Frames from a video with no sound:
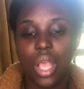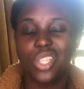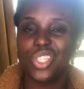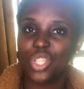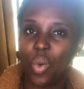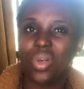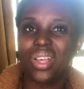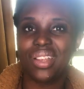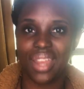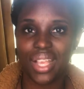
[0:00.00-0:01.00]
soul
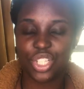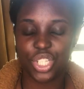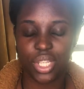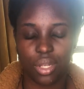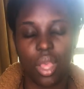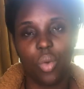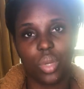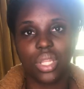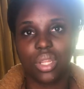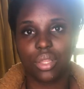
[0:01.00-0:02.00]
connection
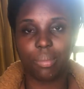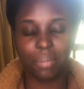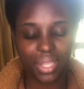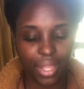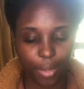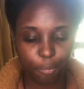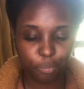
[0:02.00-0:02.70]
with another being.